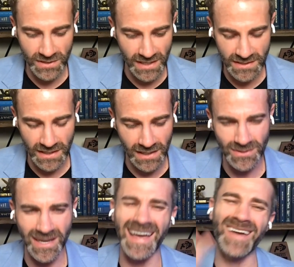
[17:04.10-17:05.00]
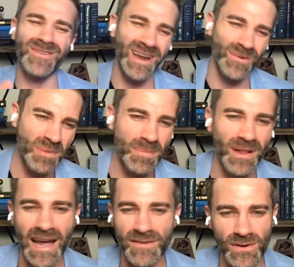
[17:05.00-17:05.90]
resistant. I was like, I don't care what people
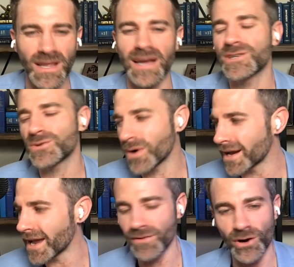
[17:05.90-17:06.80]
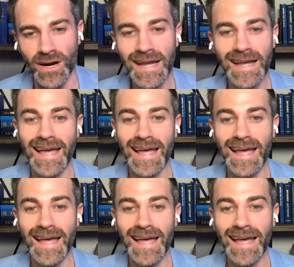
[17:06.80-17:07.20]
had for lunch, whatever.